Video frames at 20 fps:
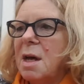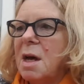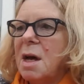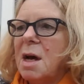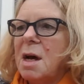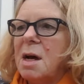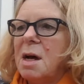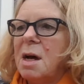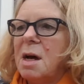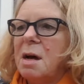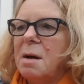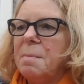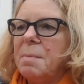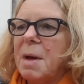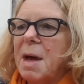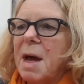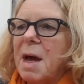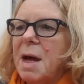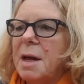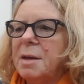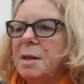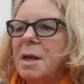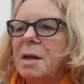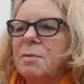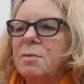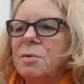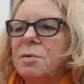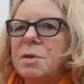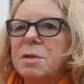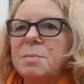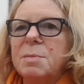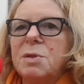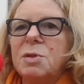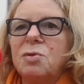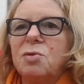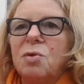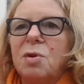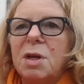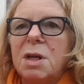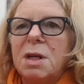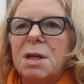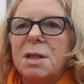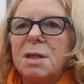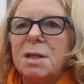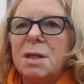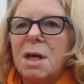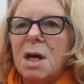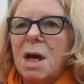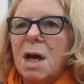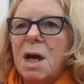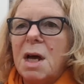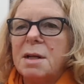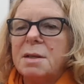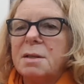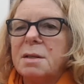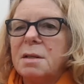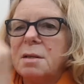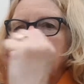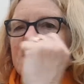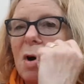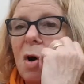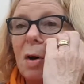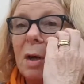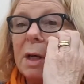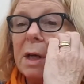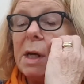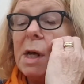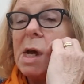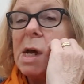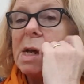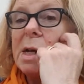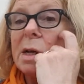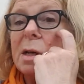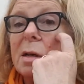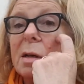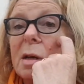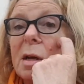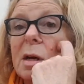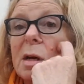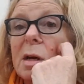and then Christmas trees and some holly and